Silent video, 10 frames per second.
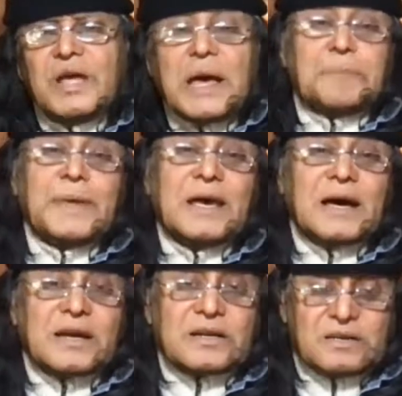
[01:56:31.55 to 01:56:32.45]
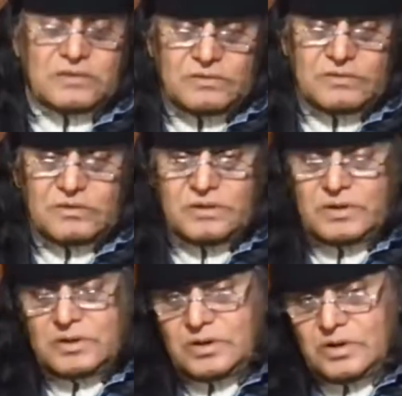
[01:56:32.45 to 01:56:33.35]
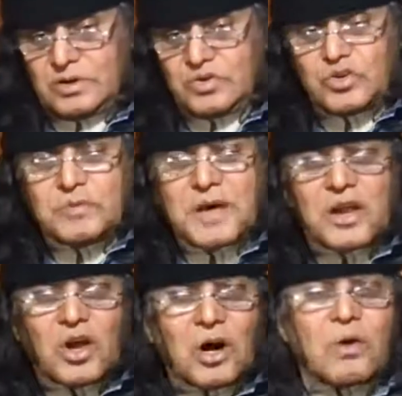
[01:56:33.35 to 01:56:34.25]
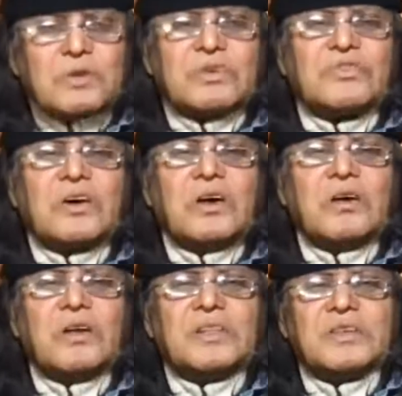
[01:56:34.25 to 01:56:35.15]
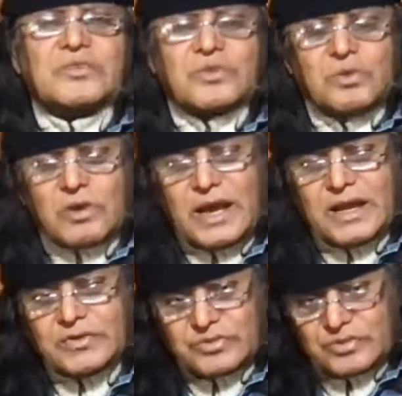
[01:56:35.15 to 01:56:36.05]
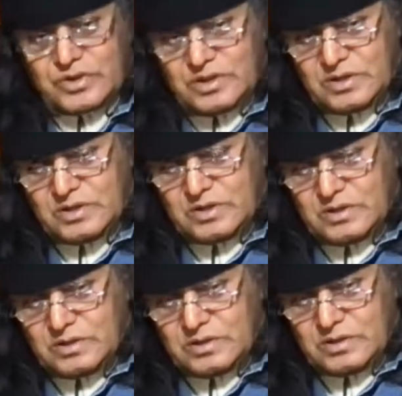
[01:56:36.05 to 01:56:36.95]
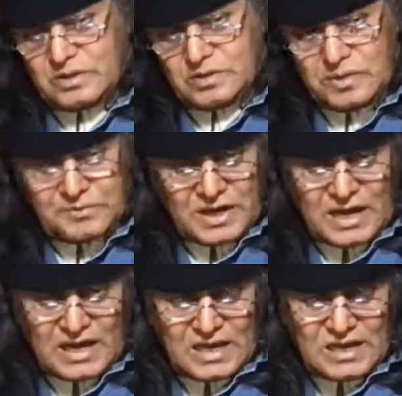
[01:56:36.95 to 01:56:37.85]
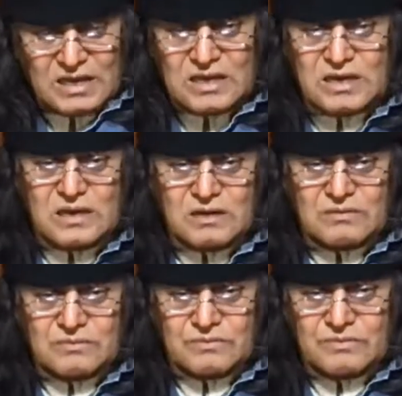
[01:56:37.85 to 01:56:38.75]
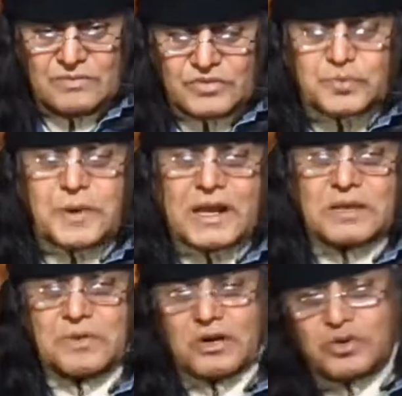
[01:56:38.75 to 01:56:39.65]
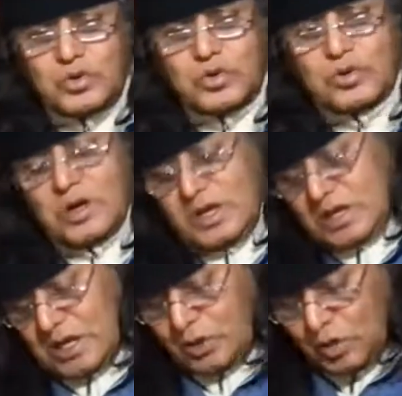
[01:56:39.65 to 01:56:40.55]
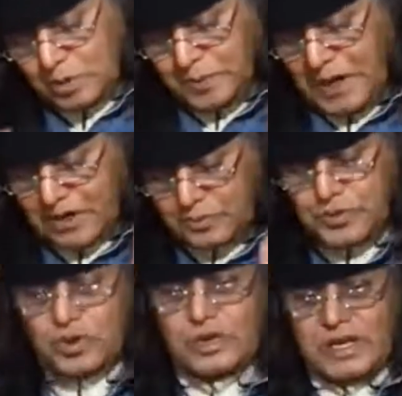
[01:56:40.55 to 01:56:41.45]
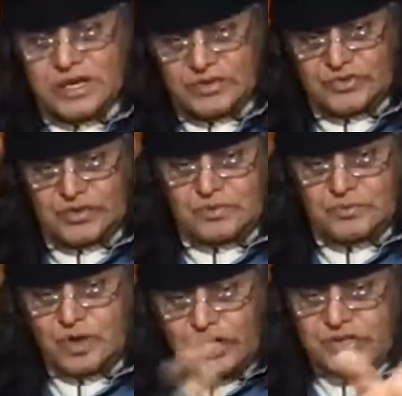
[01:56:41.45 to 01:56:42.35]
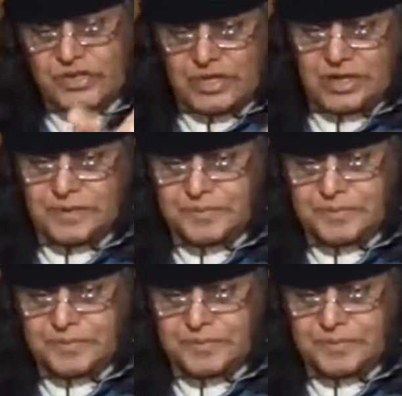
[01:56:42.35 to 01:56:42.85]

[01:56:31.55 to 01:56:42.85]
appeared to even know what was going on in the school gates. Remember, I spent about good part of 2 years monitoring